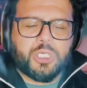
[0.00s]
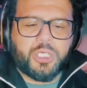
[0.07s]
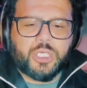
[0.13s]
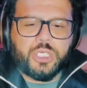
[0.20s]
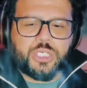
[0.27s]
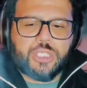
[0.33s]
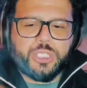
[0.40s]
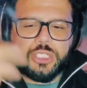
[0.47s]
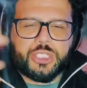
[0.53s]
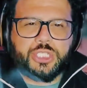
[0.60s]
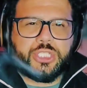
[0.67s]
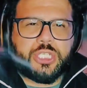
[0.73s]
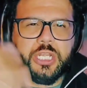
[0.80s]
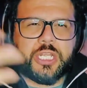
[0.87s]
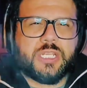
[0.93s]

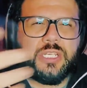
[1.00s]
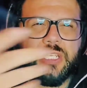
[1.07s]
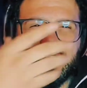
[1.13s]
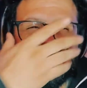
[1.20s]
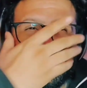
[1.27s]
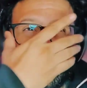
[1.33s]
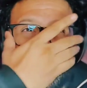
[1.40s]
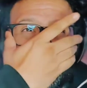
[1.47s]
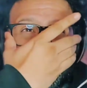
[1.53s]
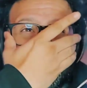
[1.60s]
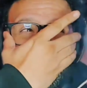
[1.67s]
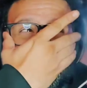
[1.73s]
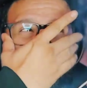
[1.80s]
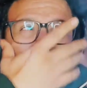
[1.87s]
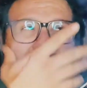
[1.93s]
Understand it.
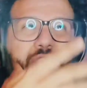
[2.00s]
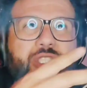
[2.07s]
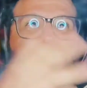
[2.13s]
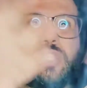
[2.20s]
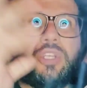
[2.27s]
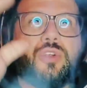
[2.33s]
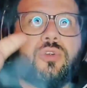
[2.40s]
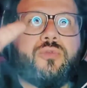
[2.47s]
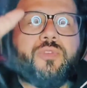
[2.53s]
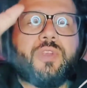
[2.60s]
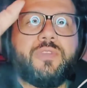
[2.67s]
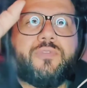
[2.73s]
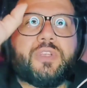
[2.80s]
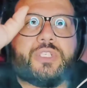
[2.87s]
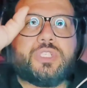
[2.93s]
Now, if this is your,
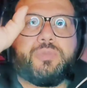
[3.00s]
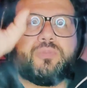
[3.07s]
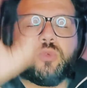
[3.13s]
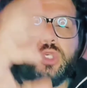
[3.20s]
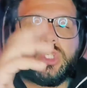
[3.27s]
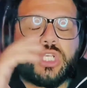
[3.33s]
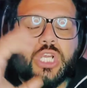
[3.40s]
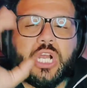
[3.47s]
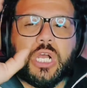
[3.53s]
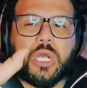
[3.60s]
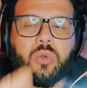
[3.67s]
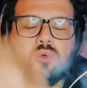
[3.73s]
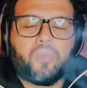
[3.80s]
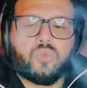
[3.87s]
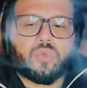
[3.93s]
if this is more
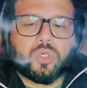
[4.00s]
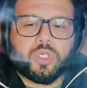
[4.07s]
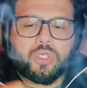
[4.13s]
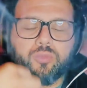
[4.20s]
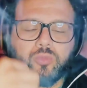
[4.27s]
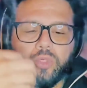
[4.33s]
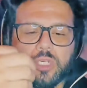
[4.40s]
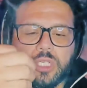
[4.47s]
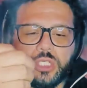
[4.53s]
child work, more like